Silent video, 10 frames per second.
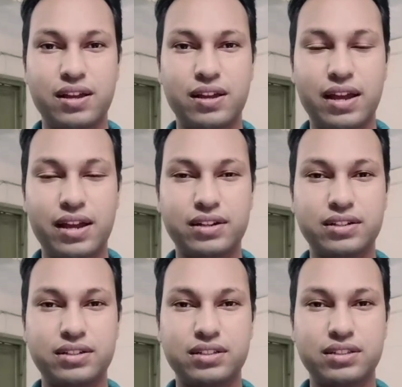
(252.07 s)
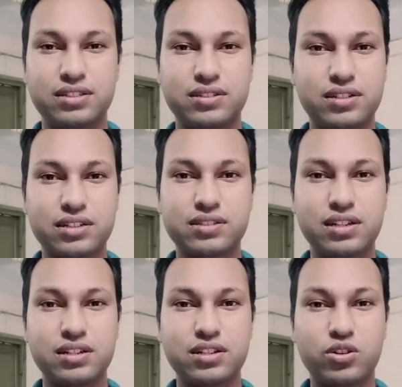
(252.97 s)
And these drugs
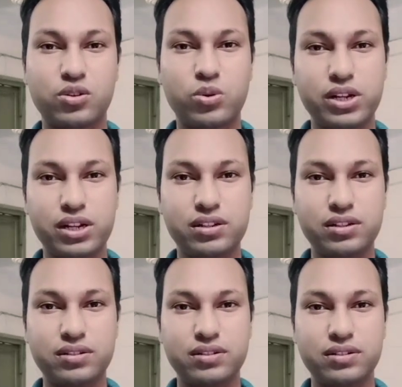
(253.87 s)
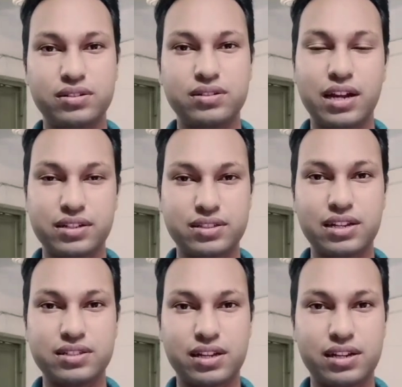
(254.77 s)
are quinine and
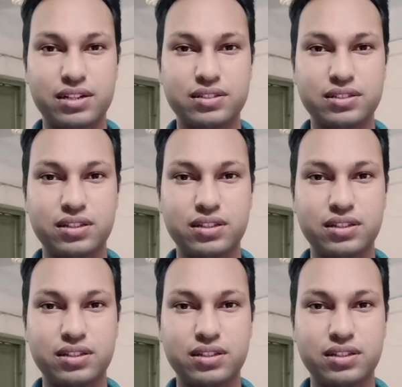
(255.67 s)
salicylates.